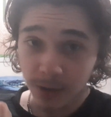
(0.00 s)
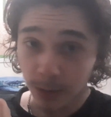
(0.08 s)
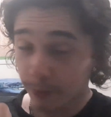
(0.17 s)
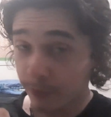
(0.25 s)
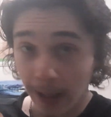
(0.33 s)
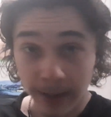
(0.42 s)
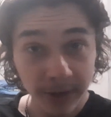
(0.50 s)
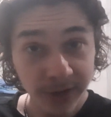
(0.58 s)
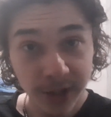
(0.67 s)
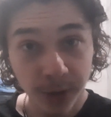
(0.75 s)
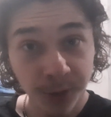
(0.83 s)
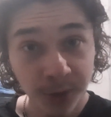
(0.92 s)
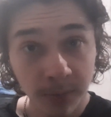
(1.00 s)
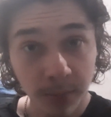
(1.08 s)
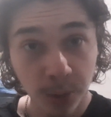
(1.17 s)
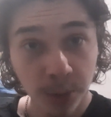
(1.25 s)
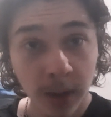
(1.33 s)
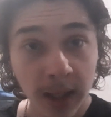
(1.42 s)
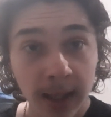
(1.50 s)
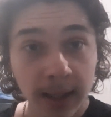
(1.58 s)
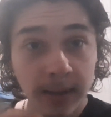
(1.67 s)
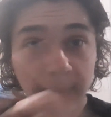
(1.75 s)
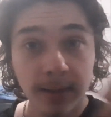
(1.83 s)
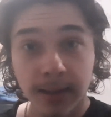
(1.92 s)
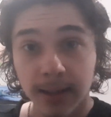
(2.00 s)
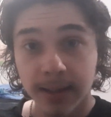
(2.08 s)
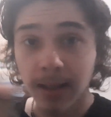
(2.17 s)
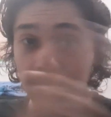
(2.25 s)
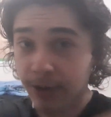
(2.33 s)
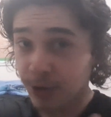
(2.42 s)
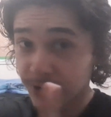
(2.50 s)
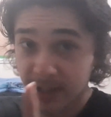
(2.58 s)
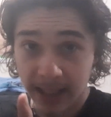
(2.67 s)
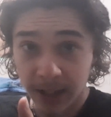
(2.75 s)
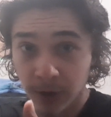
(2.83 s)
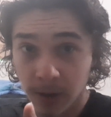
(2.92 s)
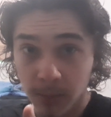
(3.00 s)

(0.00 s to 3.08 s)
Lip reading: your Find and Children ball, select your secondary